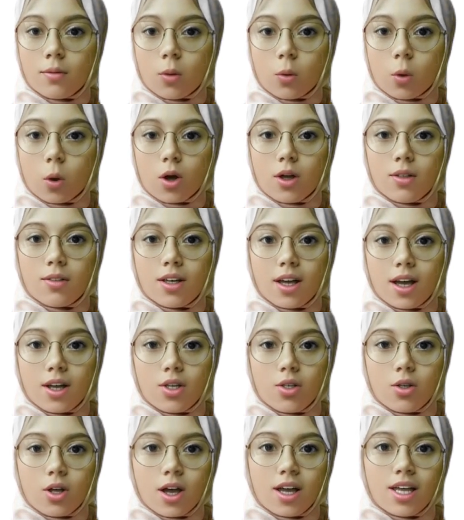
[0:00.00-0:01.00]
1.
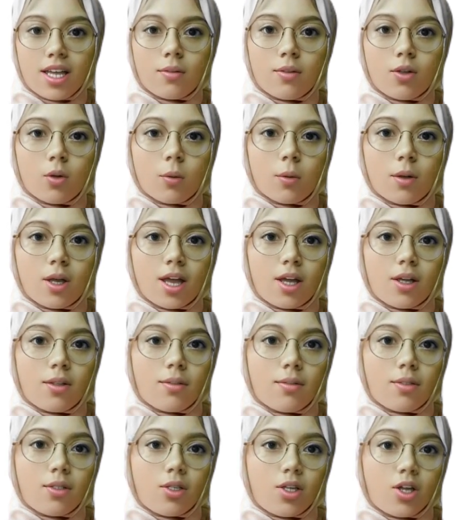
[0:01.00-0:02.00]
Attractive opening.
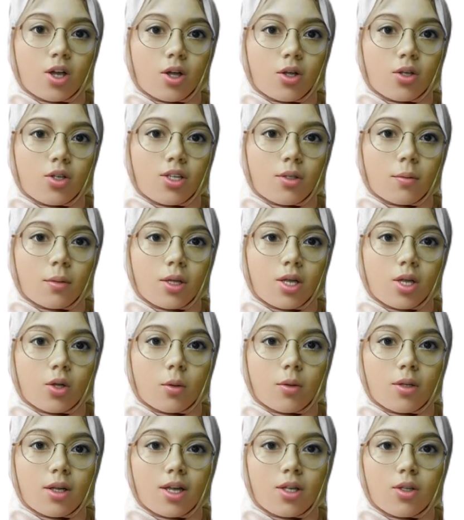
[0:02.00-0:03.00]
Start your speech
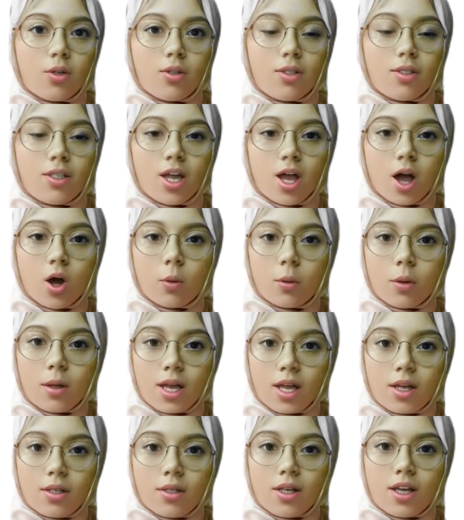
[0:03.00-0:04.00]
with an interesting
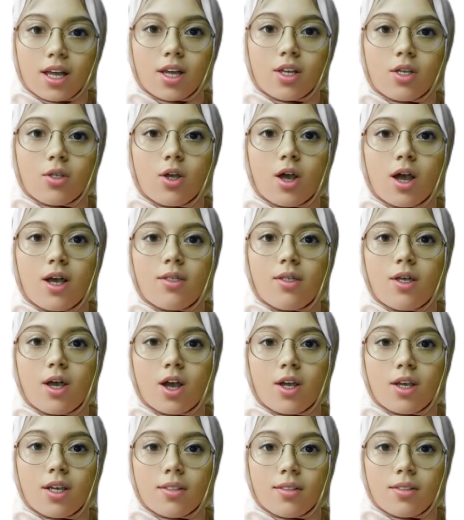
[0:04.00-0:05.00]
opening that can attract the
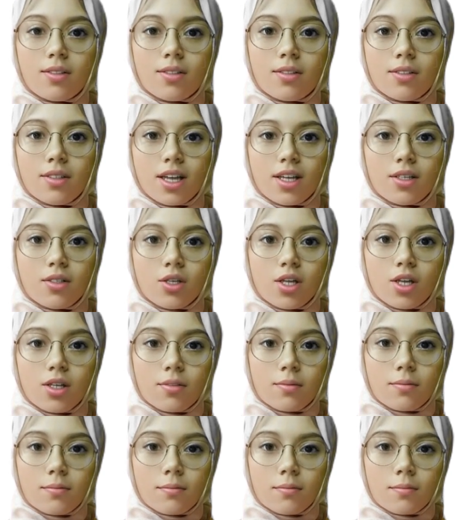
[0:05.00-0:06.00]
audience's
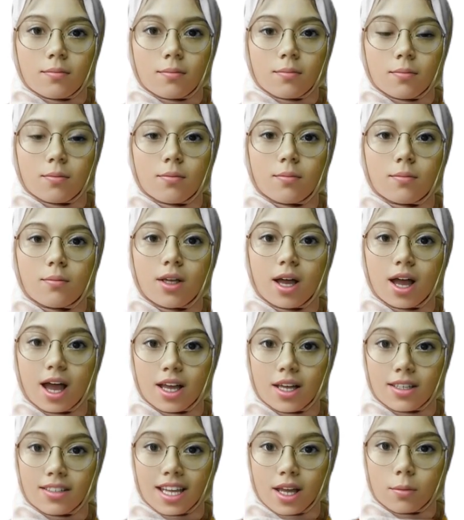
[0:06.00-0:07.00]
attention.
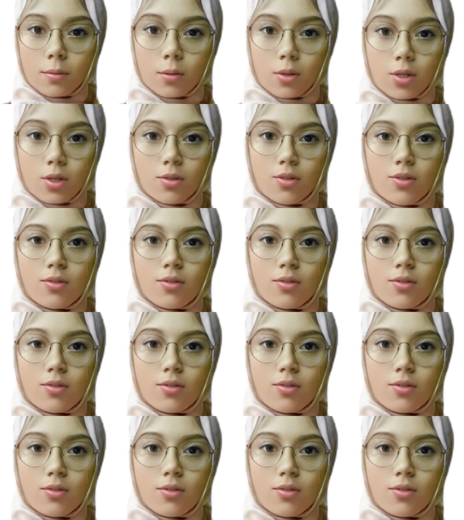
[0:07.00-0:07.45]
Examples of